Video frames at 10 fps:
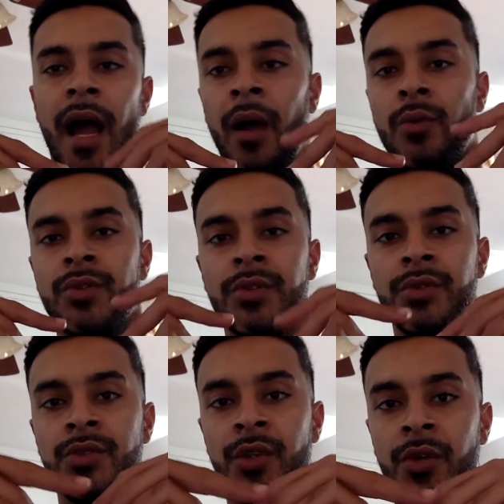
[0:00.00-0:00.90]
I would
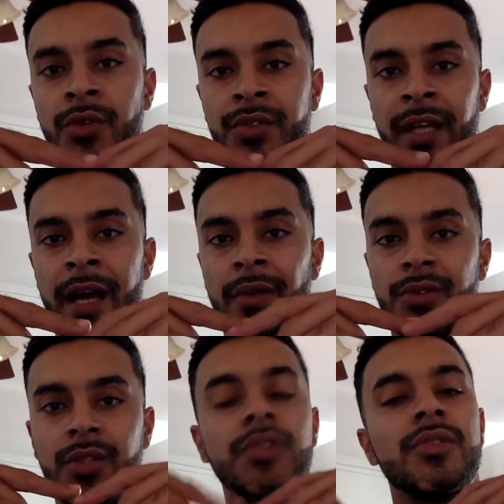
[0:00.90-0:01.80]
use Jungle Scout
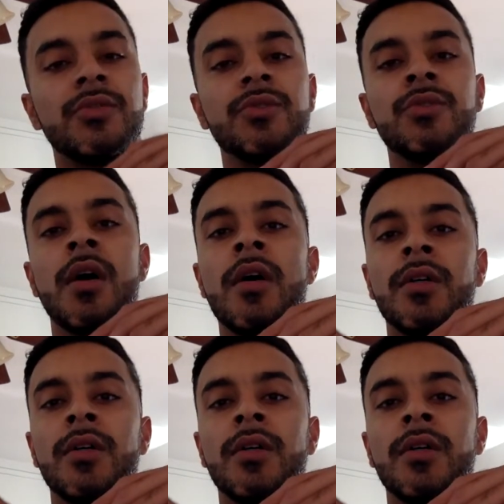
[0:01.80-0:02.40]
just to,